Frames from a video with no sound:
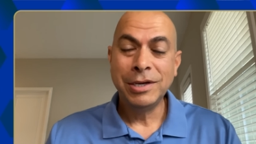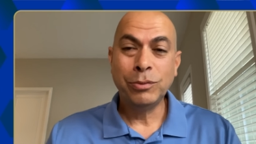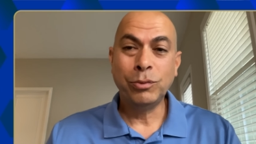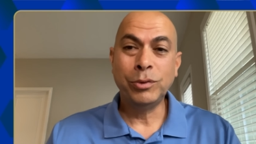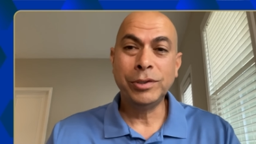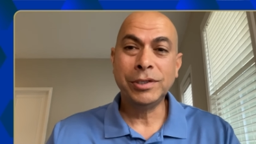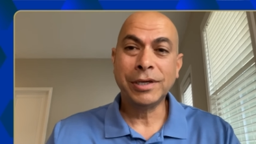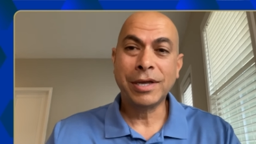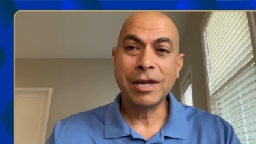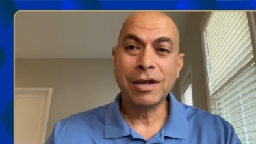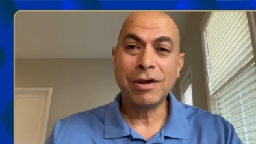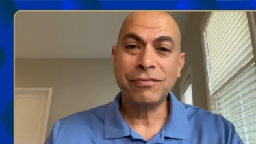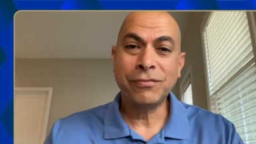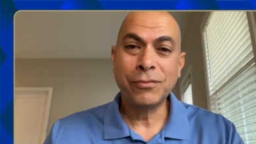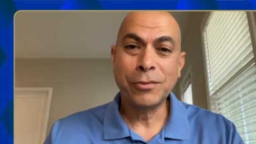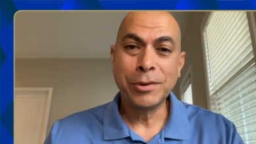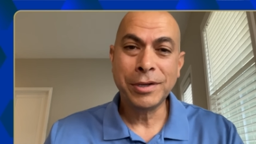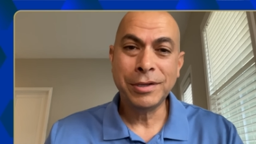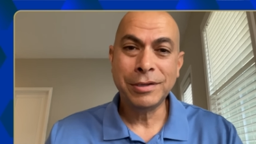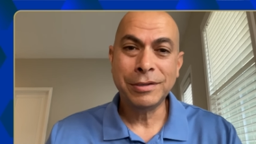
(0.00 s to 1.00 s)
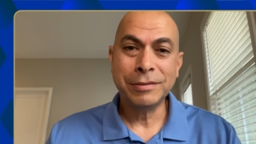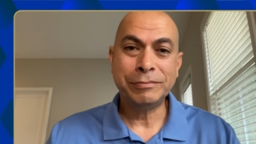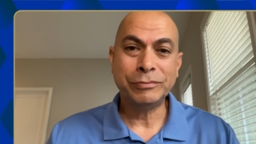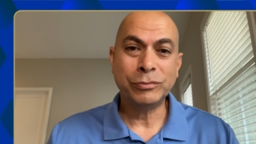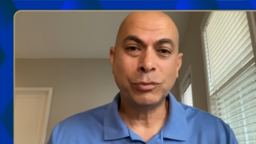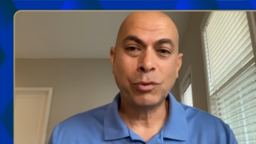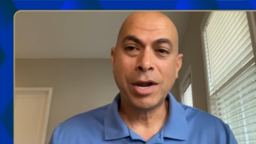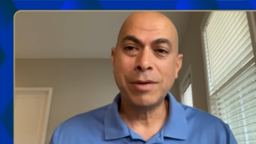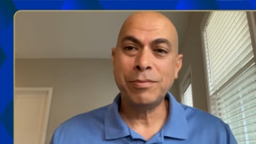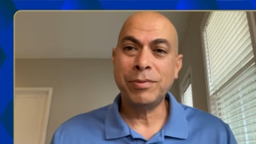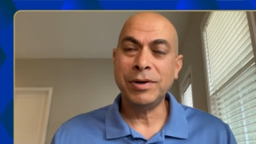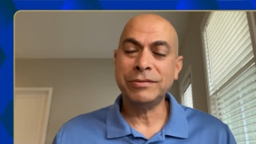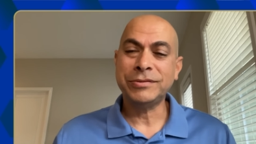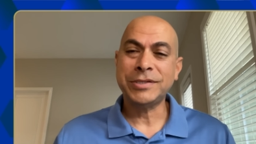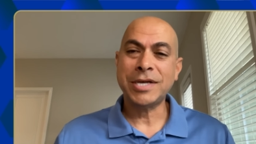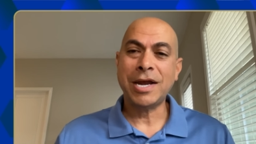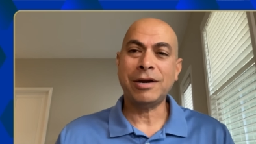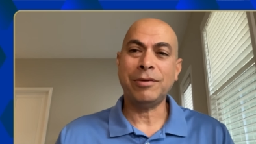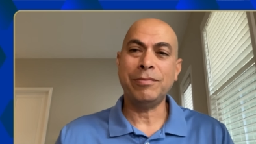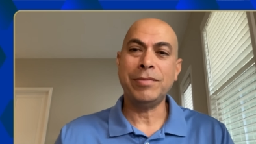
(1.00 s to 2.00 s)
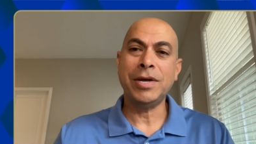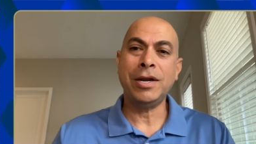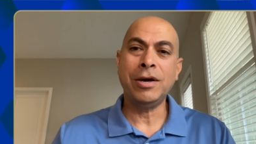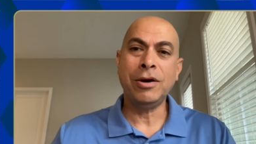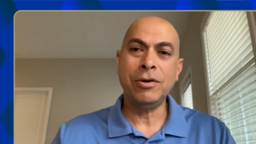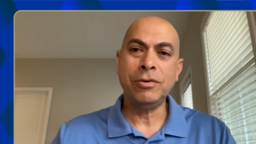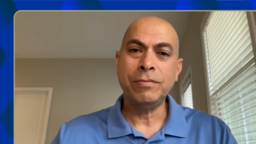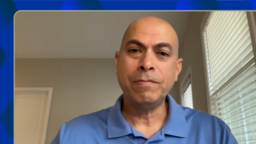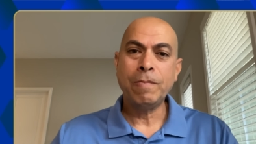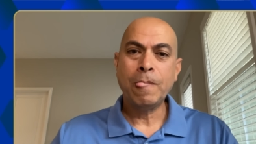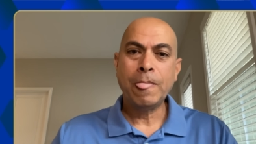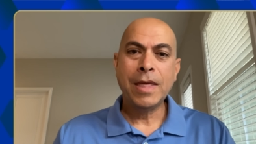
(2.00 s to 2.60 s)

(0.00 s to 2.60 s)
Woodland, California, right above Sacramento,